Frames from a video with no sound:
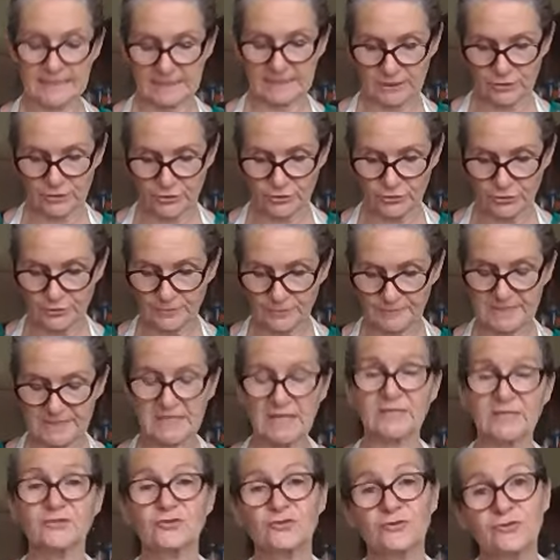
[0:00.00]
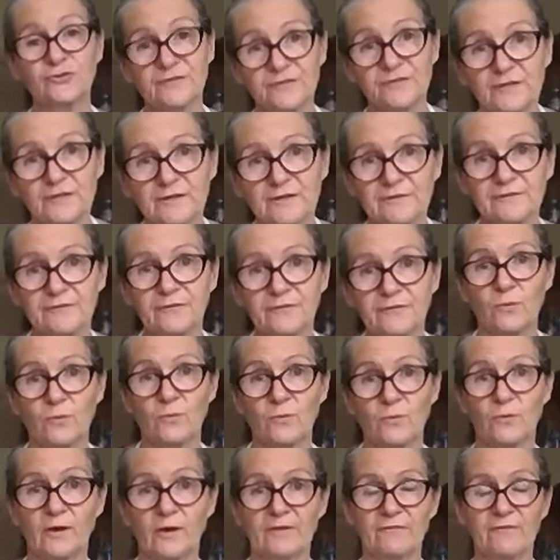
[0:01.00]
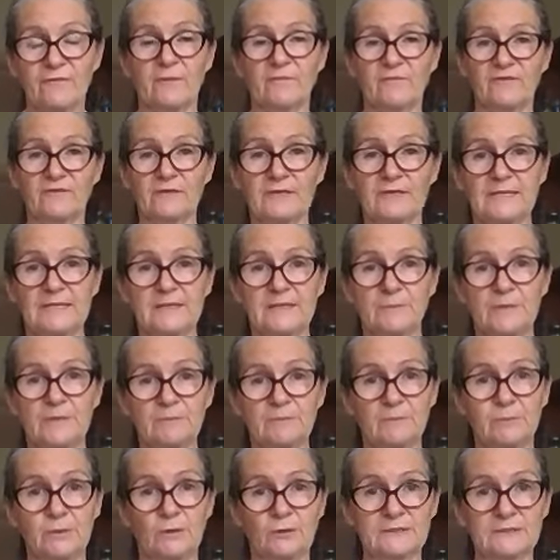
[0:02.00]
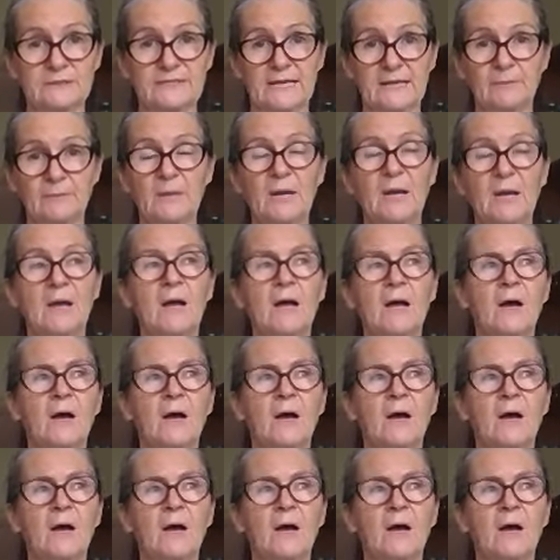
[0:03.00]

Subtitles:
any herbs like tripha, for if I'm feeling a bit blocked up,